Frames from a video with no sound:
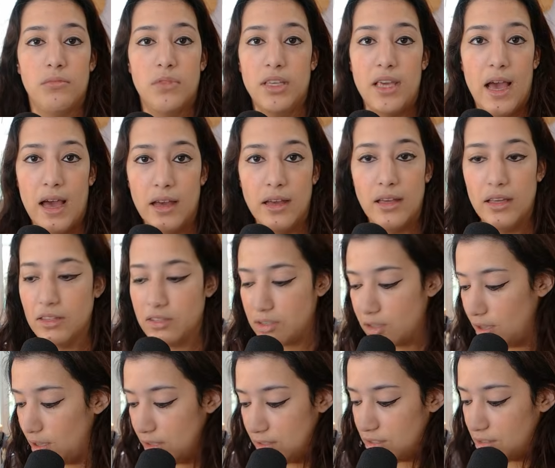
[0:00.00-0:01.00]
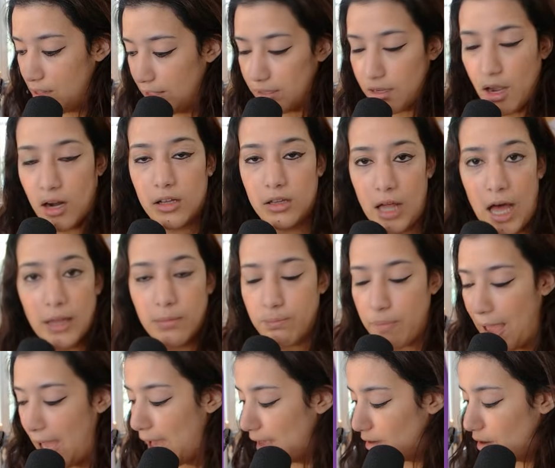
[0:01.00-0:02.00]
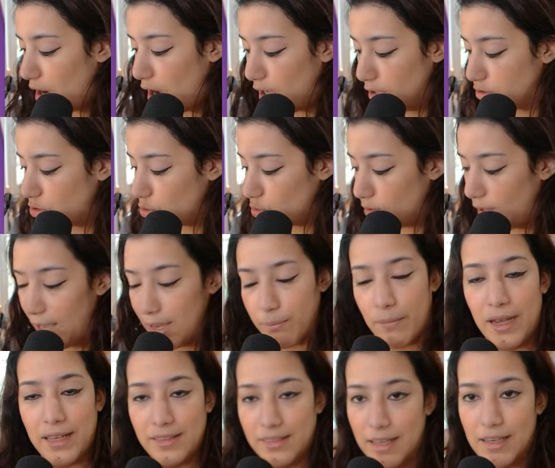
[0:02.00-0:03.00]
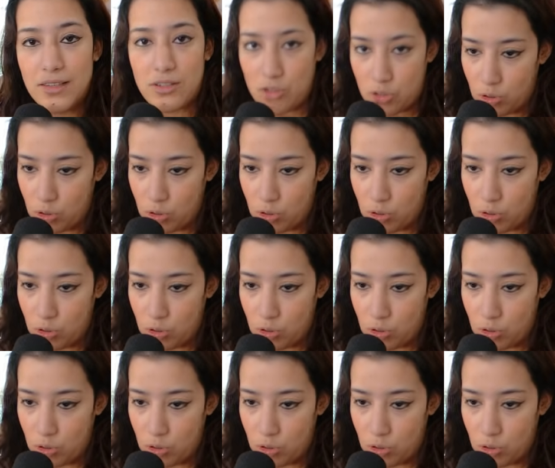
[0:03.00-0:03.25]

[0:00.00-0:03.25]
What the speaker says: yeah, it's like a cloth pad onto my desk,